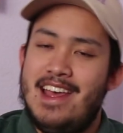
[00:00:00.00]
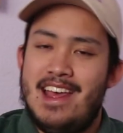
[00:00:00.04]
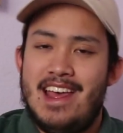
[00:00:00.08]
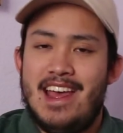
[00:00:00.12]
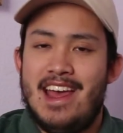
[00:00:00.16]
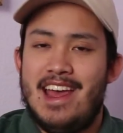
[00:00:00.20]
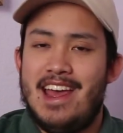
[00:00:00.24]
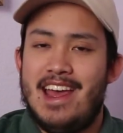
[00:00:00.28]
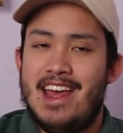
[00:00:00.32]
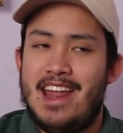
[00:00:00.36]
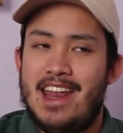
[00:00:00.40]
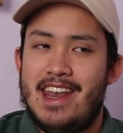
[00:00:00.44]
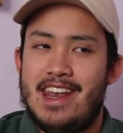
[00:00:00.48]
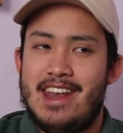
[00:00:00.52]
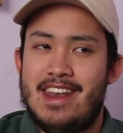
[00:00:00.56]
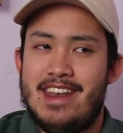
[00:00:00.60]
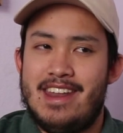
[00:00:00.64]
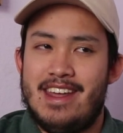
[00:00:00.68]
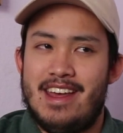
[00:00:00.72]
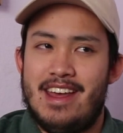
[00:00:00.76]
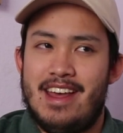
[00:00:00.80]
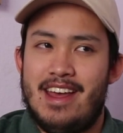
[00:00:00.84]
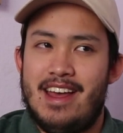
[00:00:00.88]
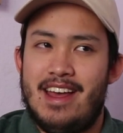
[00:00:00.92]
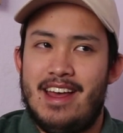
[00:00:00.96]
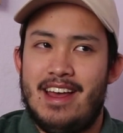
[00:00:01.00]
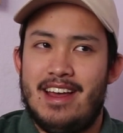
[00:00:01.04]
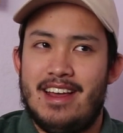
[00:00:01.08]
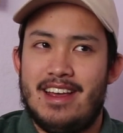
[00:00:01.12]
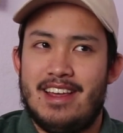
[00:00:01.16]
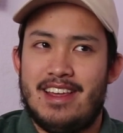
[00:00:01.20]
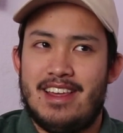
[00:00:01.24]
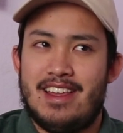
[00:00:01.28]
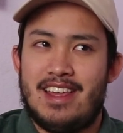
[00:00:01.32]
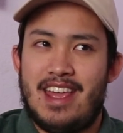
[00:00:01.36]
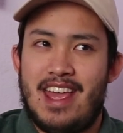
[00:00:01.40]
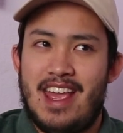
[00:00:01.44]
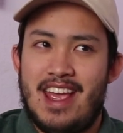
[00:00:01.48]
And
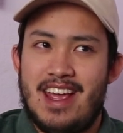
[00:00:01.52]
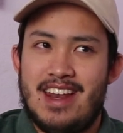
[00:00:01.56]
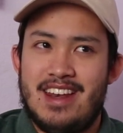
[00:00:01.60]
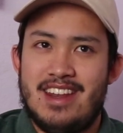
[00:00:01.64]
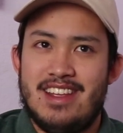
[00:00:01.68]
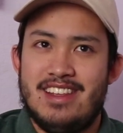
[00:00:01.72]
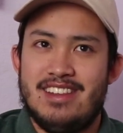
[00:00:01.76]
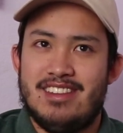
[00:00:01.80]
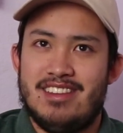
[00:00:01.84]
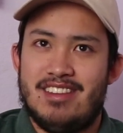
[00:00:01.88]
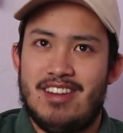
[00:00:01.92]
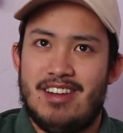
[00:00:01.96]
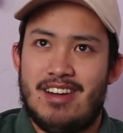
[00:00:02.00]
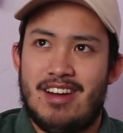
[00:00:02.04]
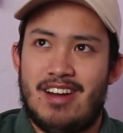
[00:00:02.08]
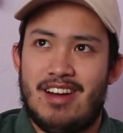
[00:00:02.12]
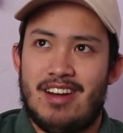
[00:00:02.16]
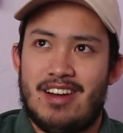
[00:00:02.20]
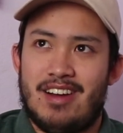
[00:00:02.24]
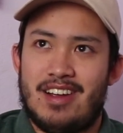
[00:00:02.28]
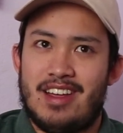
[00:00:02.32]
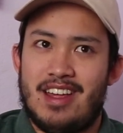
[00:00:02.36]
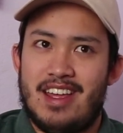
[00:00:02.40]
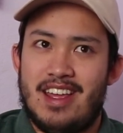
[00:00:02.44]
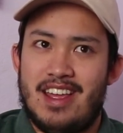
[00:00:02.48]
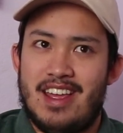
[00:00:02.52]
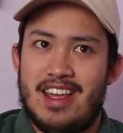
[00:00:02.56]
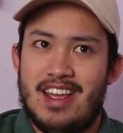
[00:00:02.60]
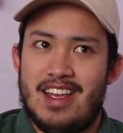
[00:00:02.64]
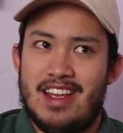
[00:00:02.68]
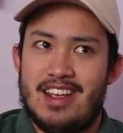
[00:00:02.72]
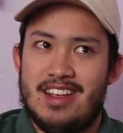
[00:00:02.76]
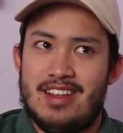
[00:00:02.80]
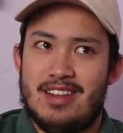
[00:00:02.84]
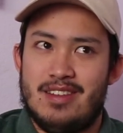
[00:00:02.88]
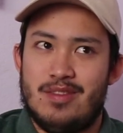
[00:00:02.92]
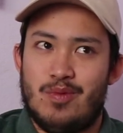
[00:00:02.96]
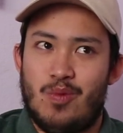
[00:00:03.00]
Candy's dog
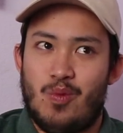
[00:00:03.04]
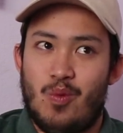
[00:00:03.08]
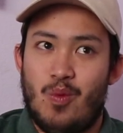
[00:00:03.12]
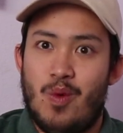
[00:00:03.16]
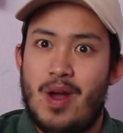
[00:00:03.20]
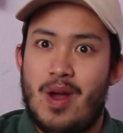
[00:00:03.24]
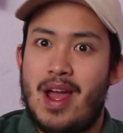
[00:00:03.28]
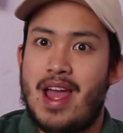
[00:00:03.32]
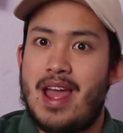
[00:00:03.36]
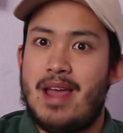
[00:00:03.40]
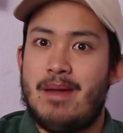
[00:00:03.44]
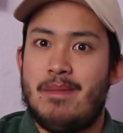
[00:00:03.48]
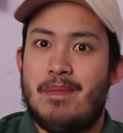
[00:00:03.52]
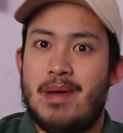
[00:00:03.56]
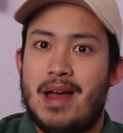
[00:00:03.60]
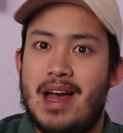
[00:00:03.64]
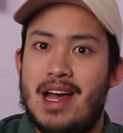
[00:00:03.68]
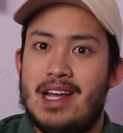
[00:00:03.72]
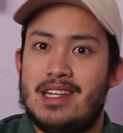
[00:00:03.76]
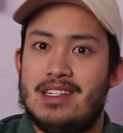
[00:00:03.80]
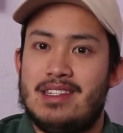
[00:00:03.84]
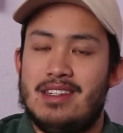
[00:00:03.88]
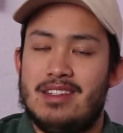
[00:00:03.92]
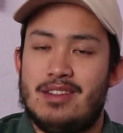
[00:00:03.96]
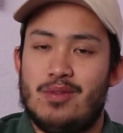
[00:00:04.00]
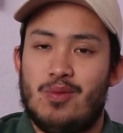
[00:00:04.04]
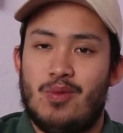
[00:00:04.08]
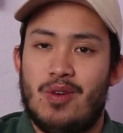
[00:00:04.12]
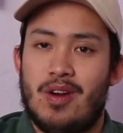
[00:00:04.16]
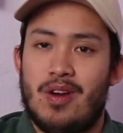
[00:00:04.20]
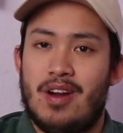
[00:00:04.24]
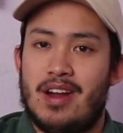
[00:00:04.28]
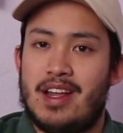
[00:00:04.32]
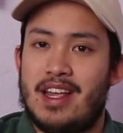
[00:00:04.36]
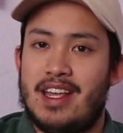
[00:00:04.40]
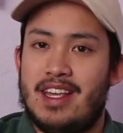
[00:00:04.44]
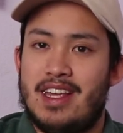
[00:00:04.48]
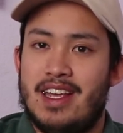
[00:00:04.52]
is way past its
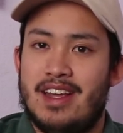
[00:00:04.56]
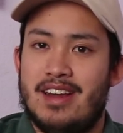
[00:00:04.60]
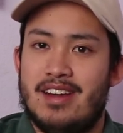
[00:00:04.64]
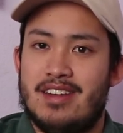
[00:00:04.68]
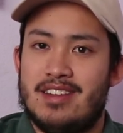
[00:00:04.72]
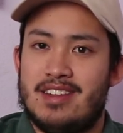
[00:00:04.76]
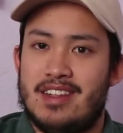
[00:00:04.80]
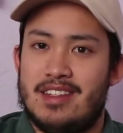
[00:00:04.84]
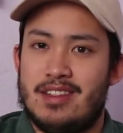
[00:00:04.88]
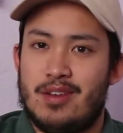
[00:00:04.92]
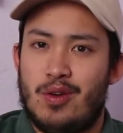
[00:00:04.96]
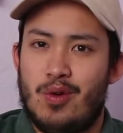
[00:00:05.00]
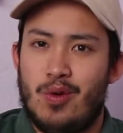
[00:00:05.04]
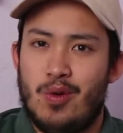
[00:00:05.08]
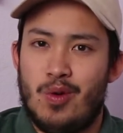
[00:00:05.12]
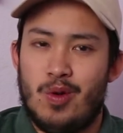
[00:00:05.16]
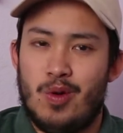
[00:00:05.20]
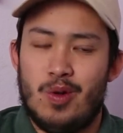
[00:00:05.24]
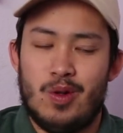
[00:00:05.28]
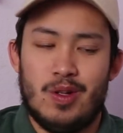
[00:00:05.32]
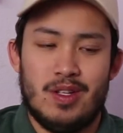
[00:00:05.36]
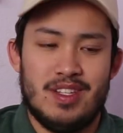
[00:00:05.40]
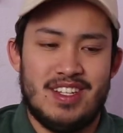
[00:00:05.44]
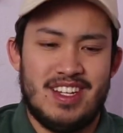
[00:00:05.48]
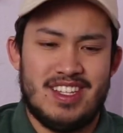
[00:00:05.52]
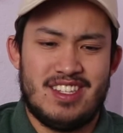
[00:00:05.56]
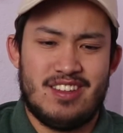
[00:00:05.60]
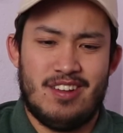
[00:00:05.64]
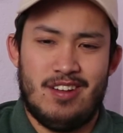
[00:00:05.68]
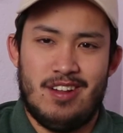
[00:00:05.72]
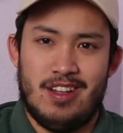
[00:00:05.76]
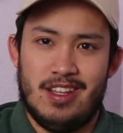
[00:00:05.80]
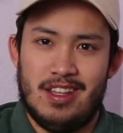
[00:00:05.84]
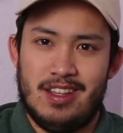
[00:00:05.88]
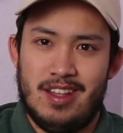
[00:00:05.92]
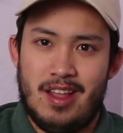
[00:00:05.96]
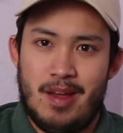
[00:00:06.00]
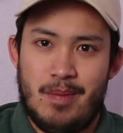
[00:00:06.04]
working years. It's old, it's
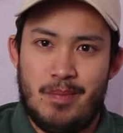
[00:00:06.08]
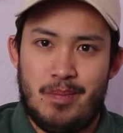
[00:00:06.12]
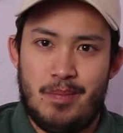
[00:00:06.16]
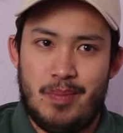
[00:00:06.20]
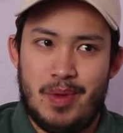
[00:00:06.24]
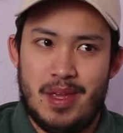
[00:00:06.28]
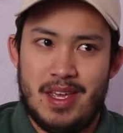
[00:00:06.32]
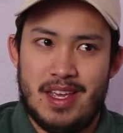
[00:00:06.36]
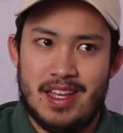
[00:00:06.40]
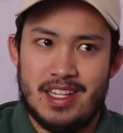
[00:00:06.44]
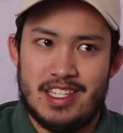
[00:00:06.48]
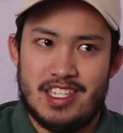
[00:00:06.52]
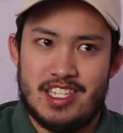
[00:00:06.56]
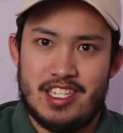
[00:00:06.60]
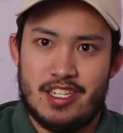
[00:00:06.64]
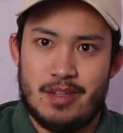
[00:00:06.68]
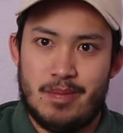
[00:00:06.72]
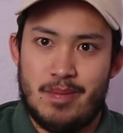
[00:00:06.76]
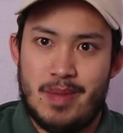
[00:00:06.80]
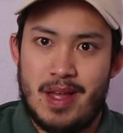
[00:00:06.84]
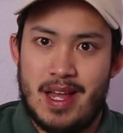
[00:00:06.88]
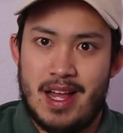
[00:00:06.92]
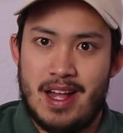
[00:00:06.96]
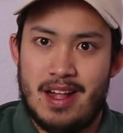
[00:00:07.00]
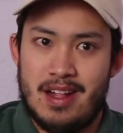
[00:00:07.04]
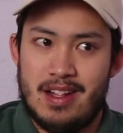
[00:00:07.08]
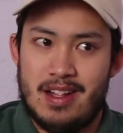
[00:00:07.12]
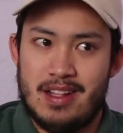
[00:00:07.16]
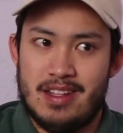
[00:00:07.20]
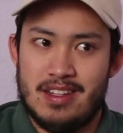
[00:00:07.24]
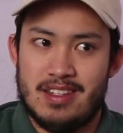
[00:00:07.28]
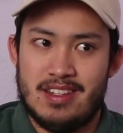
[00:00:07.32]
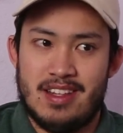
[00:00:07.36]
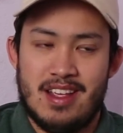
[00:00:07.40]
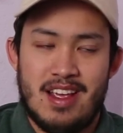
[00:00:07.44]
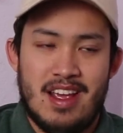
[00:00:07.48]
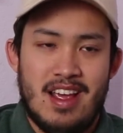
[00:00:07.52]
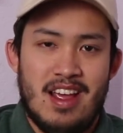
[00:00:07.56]
all lumpy, it
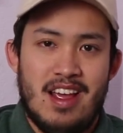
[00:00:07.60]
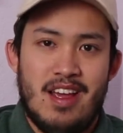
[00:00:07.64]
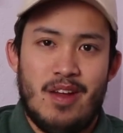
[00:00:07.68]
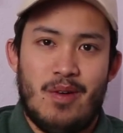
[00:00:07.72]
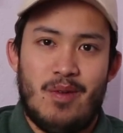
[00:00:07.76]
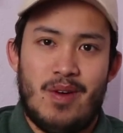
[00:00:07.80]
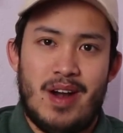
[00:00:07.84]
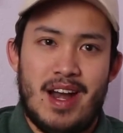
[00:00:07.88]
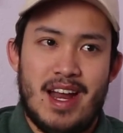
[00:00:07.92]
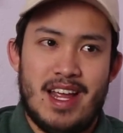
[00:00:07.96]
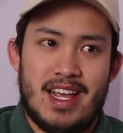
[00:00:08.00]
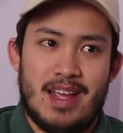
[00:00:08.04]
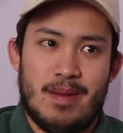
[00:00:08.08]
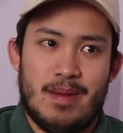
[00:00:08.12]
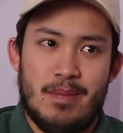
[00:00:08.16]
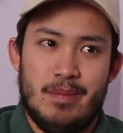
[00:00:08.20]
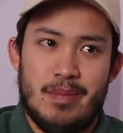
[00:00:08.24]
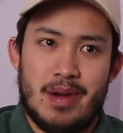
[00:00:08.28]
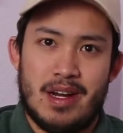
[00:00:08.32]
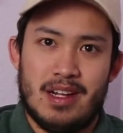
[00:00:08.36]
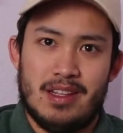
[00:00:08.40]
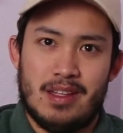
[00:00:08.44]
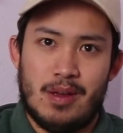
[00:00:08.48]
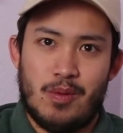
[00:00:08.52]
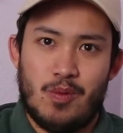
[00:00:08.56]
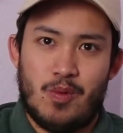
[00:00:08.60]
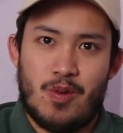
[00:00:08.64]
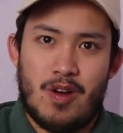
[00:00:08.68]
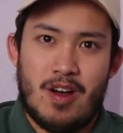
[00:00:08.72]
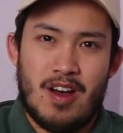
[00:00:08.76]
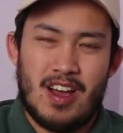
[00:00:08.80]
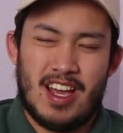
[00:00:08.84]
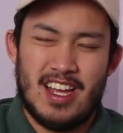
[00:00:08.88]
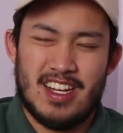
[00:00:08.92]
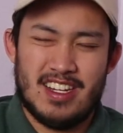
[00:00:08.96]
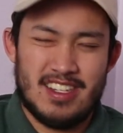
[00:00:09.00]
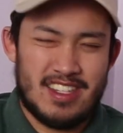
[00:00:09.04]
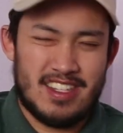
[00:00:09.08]
smells, right? It can barely
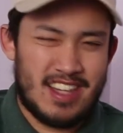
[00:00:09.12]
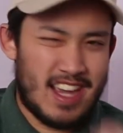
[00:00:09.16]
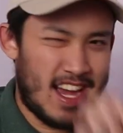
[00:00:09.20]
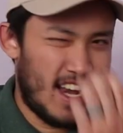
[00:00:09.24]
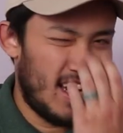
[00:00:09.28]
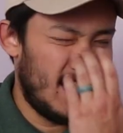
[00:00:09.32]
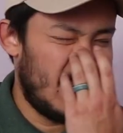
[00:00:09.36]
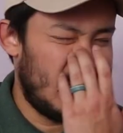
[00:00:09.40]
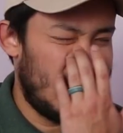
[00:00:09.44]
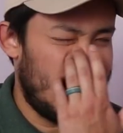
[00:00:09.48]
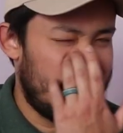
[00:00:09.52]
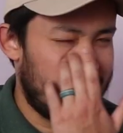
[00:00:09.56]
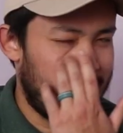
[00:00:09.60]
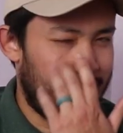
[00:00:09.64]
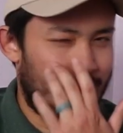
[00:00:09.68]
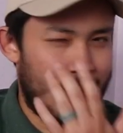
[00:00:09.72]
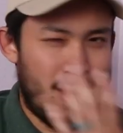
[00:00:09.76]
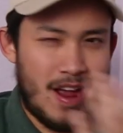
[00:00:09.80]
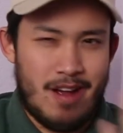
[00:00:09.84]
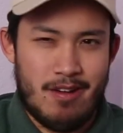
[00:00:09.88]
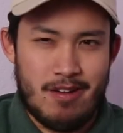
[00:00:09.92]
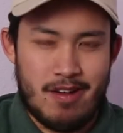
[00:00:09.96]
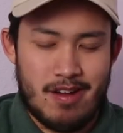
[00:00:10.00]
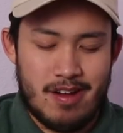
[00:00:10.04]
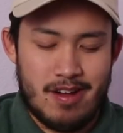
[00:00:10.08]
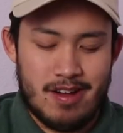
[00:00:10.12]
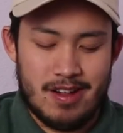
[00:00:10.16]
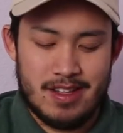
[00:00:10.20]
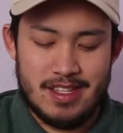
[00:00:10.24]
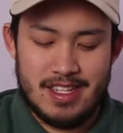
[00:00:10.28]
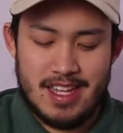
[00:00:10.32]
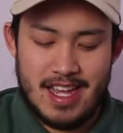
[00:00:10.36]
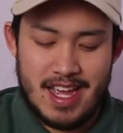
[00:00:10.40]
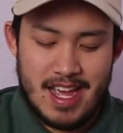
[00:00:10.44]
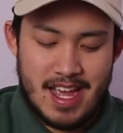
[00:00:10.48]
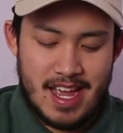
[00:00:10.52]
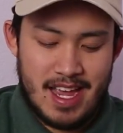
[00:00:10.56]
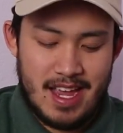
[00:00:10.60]
walk, it just kind of sits around all
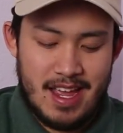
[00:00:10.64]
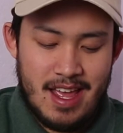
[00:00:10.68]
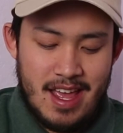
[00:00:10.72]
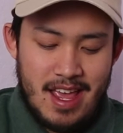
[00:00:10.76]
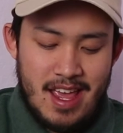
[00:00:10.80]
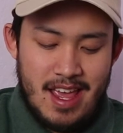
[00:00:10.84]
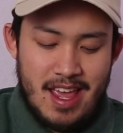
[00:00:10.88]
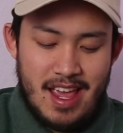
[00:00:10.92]
day.